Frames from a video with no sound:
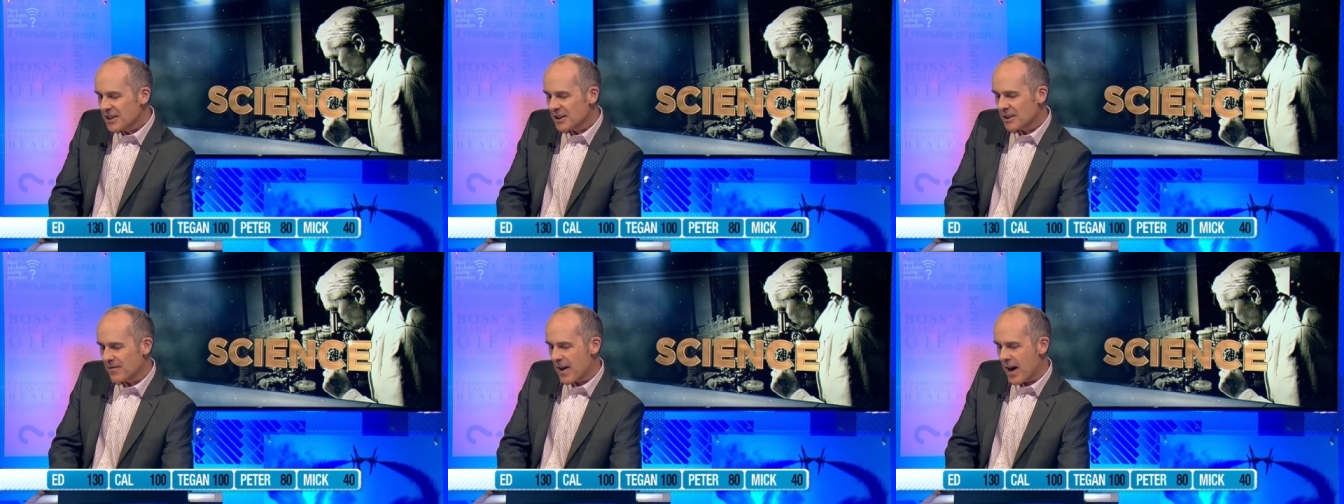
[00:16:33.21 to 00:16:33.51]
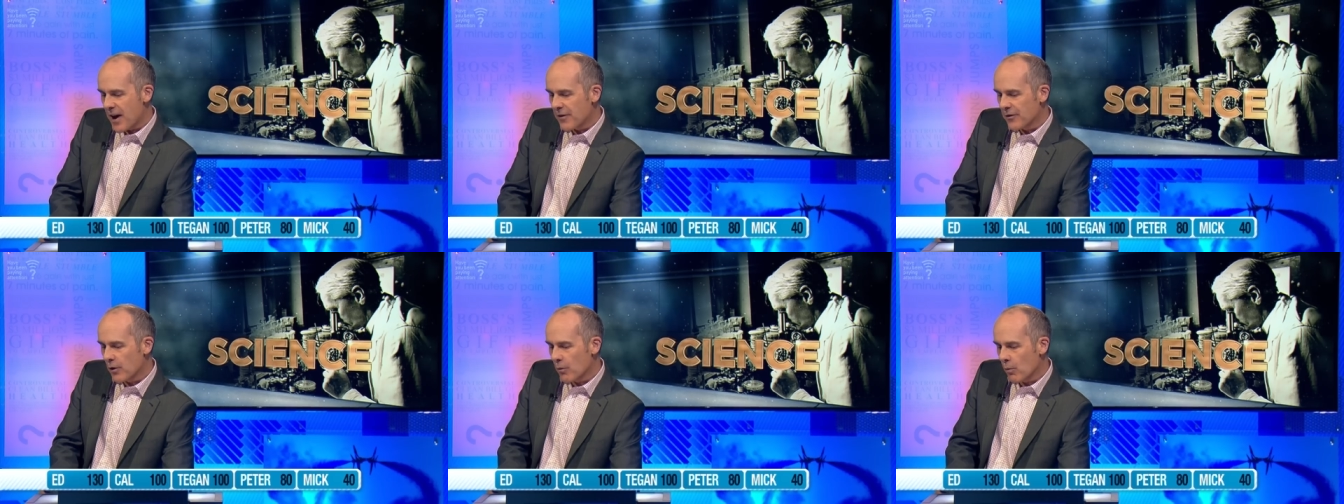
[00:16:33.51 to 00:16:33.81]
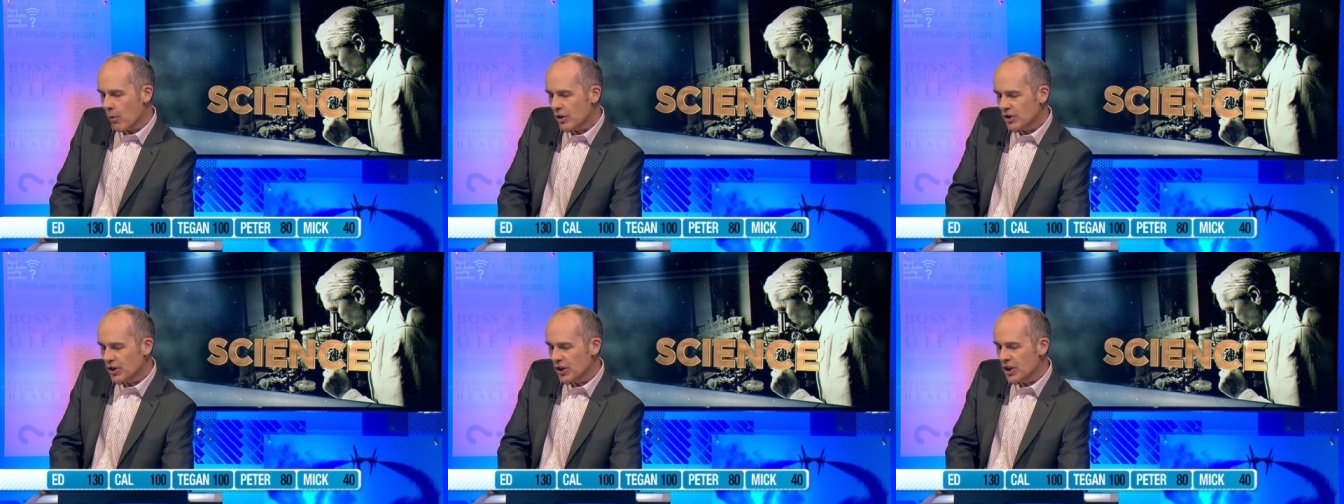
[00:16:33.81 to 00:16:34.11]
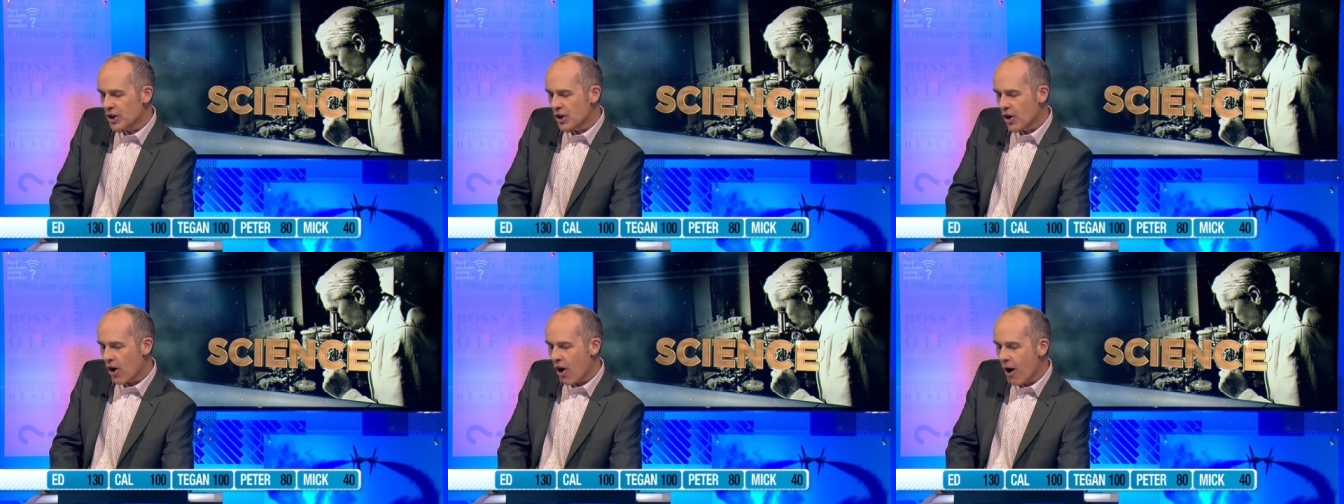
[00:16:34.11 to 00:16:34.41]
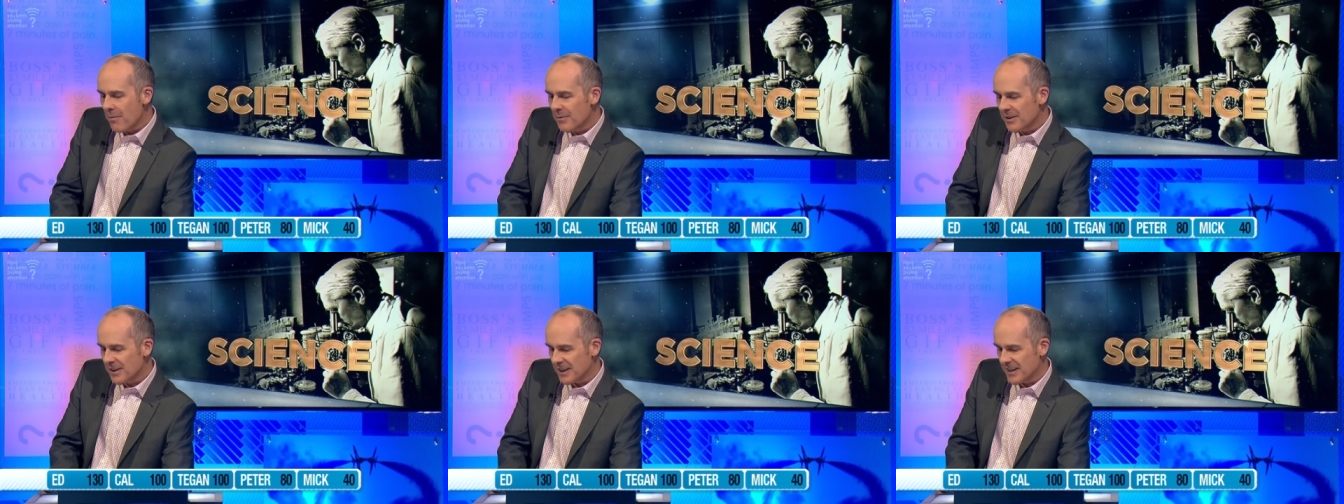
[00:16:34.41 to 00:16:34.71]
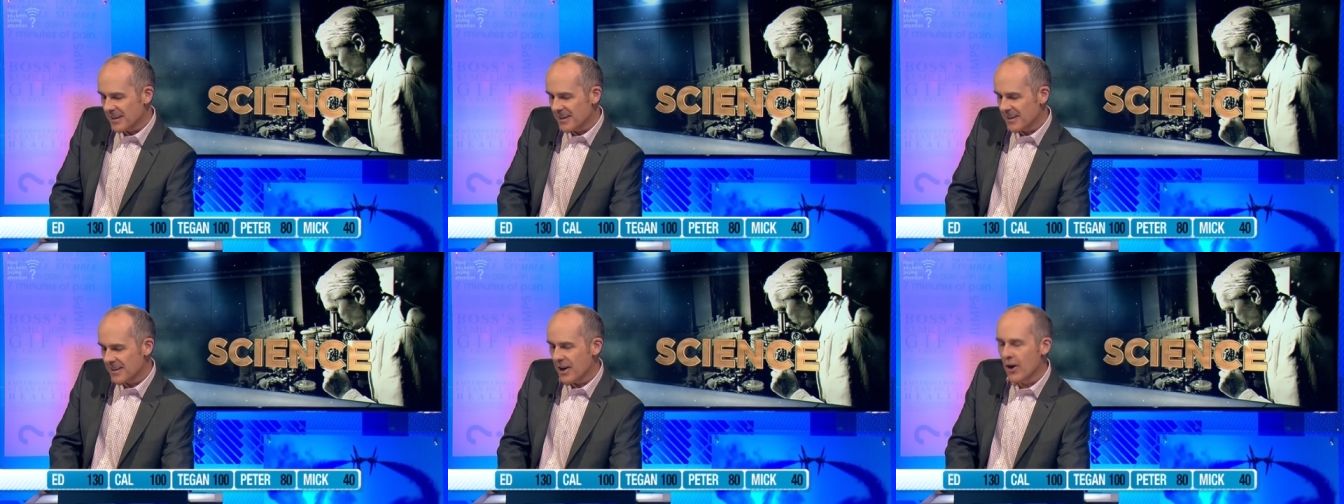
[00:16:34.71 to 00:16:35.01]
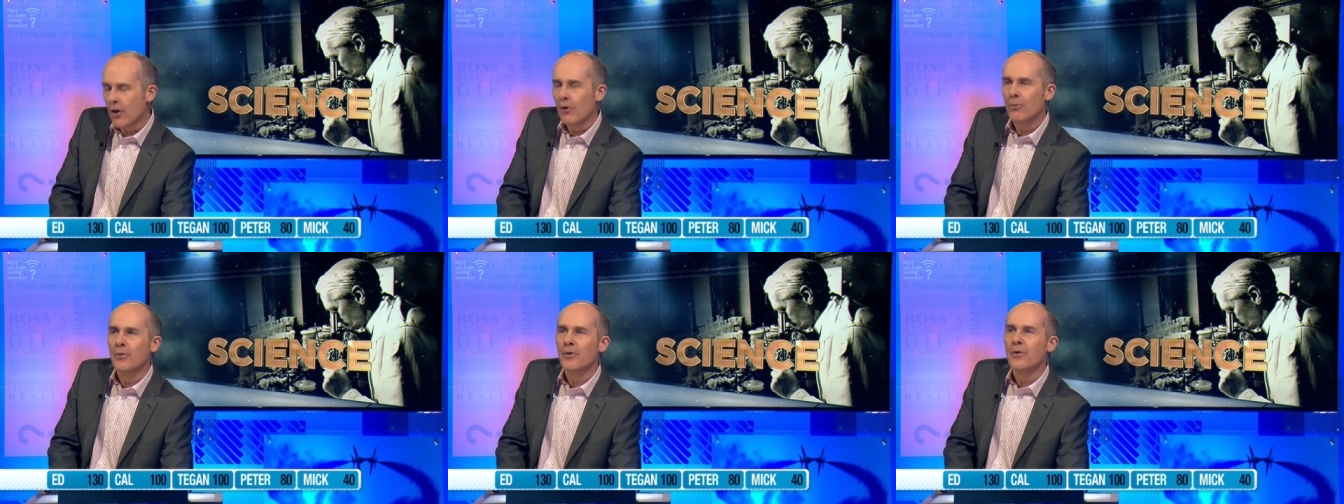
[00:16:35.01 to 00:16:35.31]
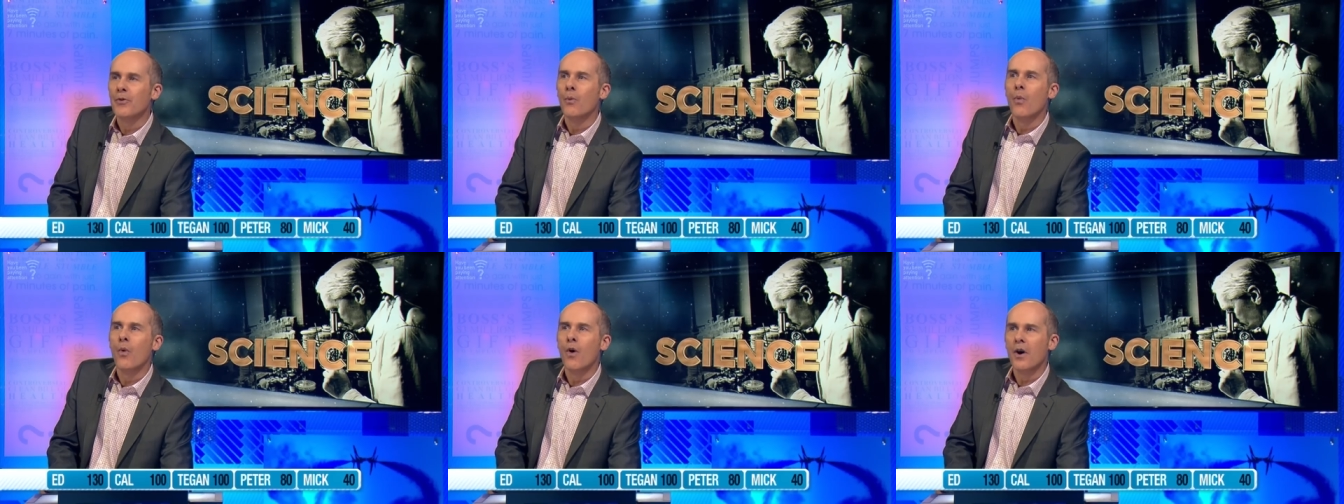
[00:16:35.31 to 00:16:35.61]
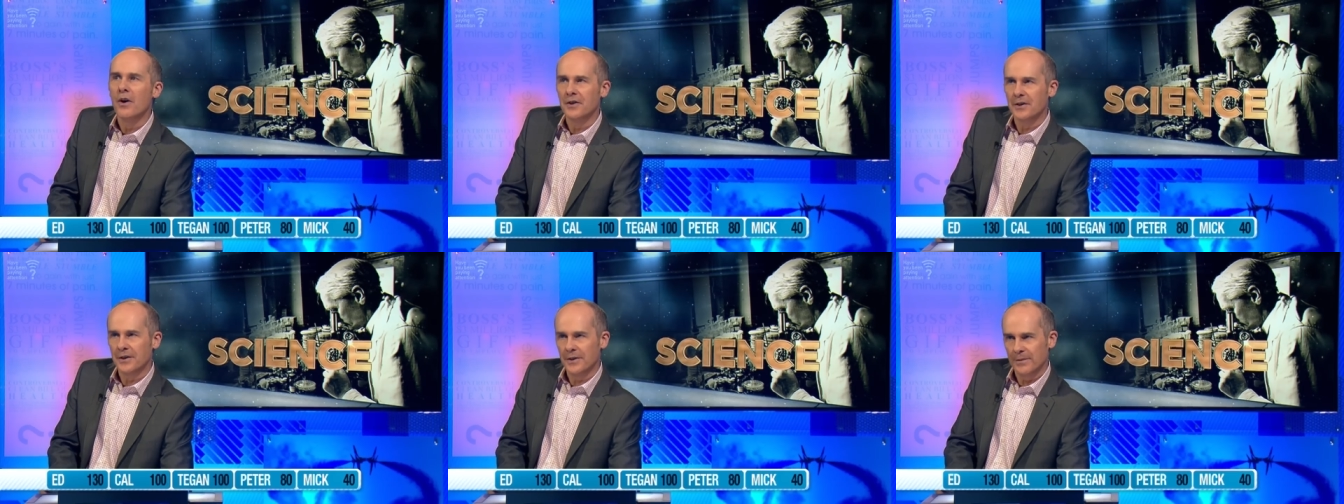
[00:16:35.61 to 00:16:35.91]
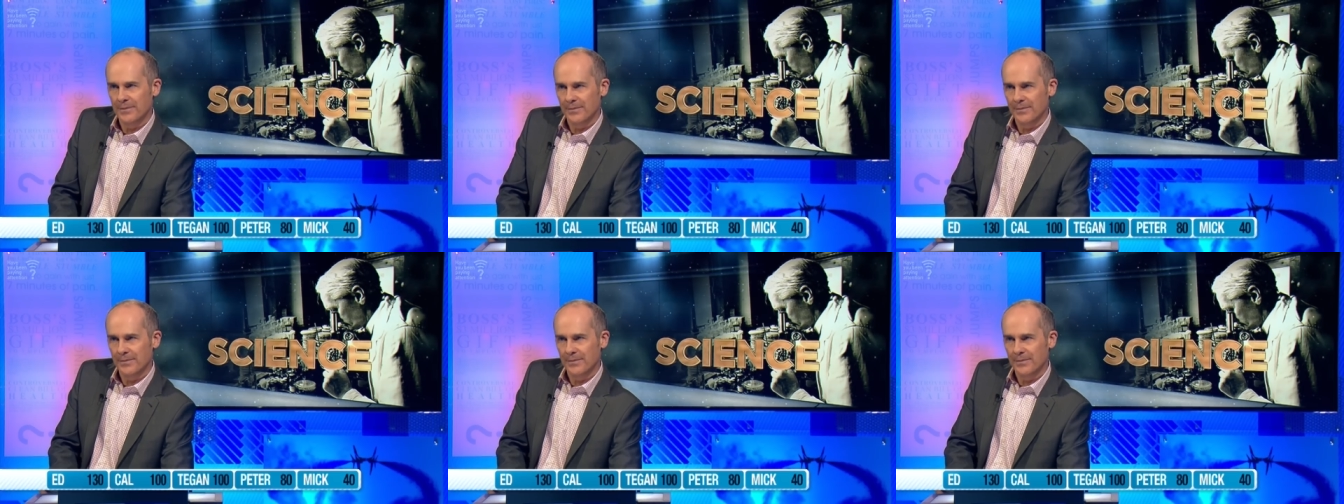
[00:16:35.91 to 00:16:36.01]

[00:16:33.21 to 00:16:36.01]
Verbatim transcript: has found that watching comedy can help with what?